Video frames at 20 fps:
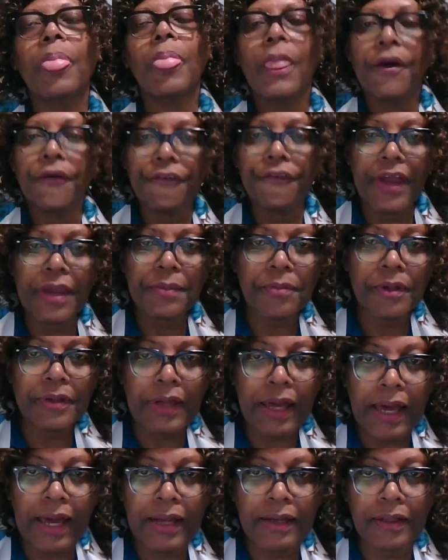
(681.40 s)
Raymond
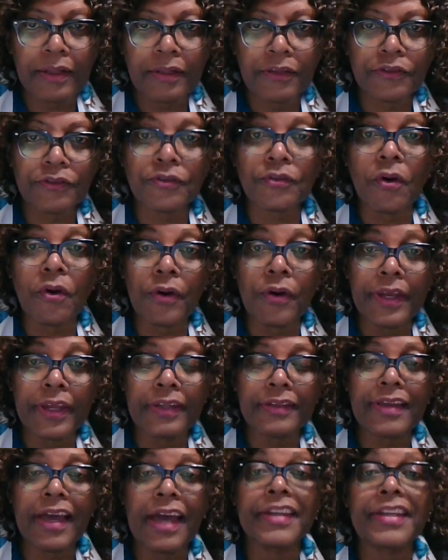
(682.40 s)
Halal saw
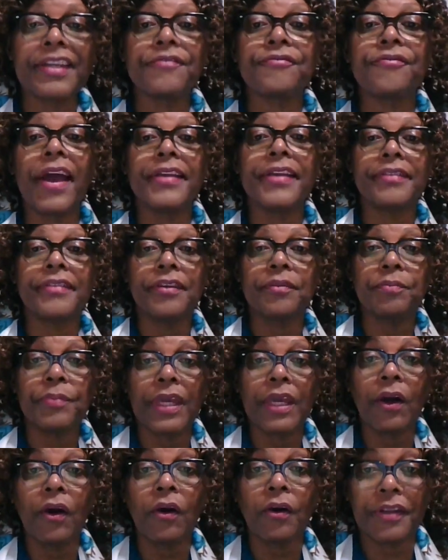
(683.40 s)
it and invited
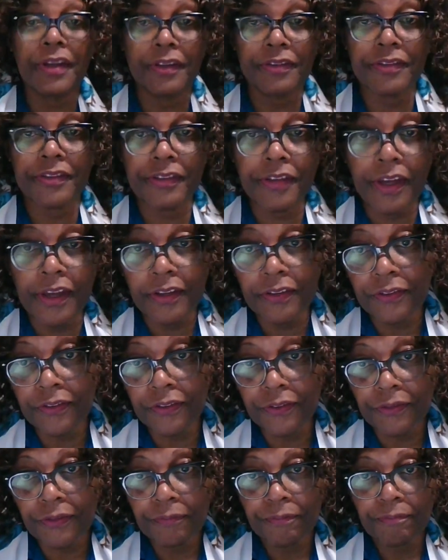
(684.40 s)
me on his
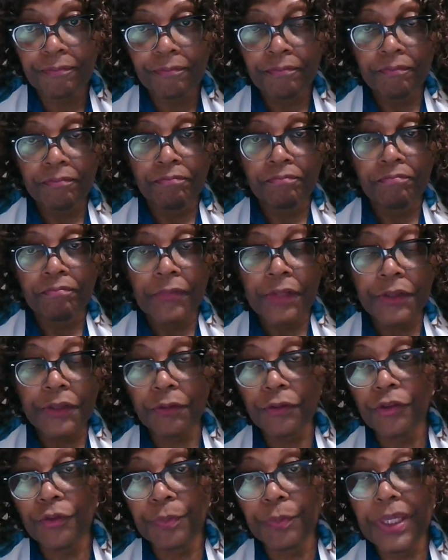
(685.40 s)
stage to
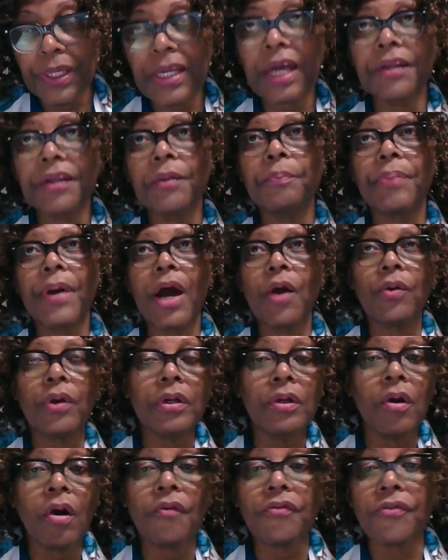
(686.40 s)
speak at the
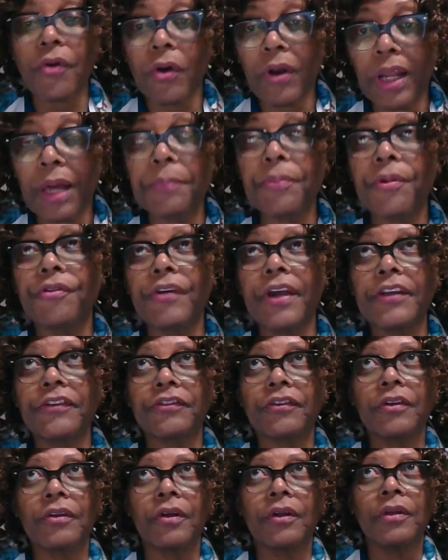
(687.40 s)
Power of
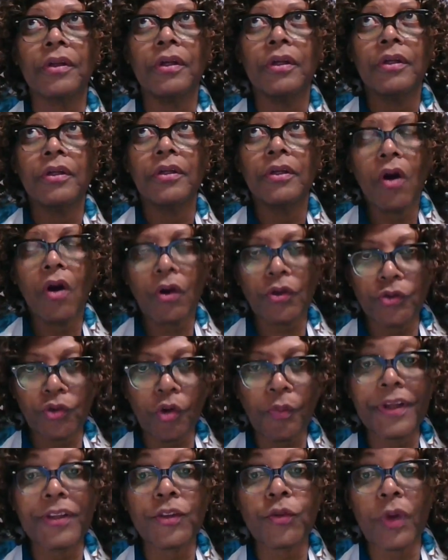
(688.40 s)
Collaboration on
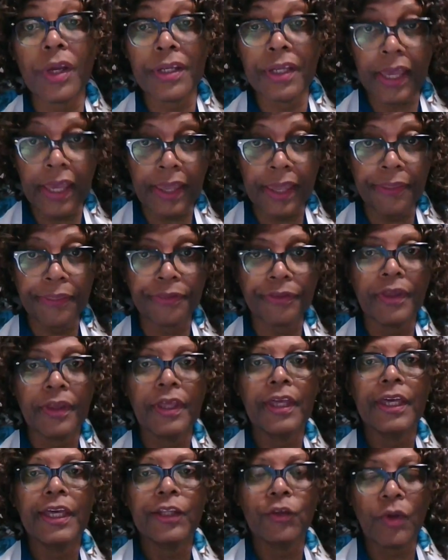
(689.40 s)
October 28th,
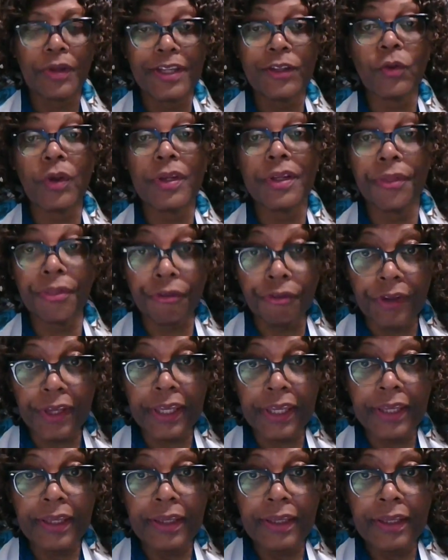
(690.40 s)
2023.